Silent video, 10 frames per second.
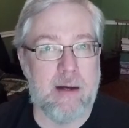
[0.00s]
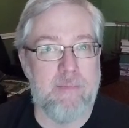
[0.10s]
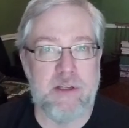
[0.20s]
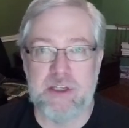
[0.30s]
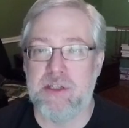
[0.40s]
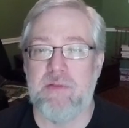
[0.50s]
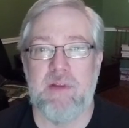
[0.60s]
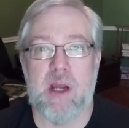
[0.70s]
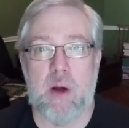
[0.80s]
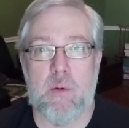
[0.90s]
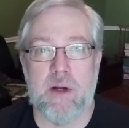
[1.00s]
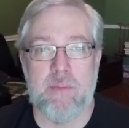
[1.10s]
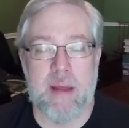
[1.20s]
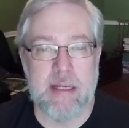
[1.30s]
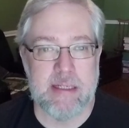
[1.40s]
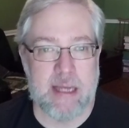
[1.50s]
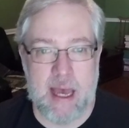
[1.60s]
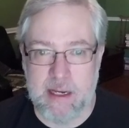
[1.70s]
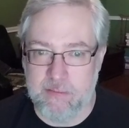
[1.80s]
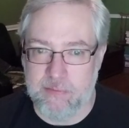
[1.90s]
This is just a video I wanted to make to
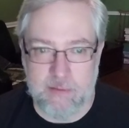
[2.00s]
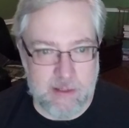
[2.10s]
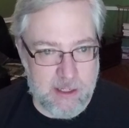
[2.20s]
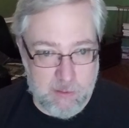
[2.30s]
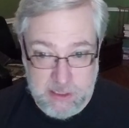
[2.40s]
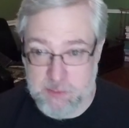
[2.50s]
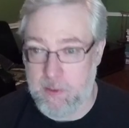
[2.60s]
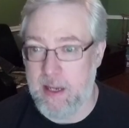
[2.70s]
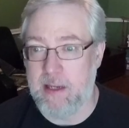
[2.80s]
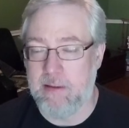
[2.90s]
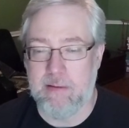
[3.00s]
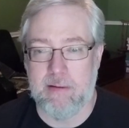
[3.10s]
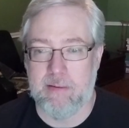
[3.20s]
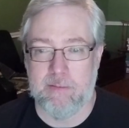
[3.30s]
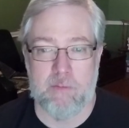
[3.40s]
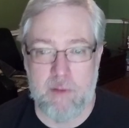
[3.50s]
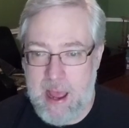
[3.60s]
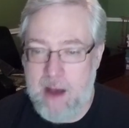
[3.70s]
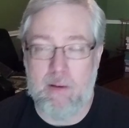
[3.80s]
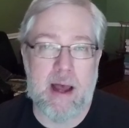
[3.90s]
kind of, you know, explain
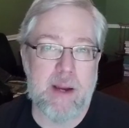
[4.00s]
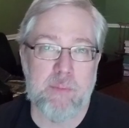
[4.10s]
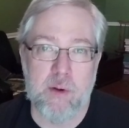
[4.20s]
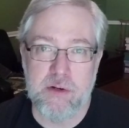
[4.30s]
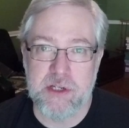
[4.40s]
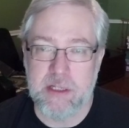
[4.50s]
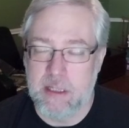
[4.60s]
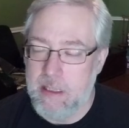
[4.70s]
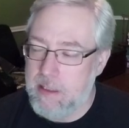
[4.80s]
how I approach it,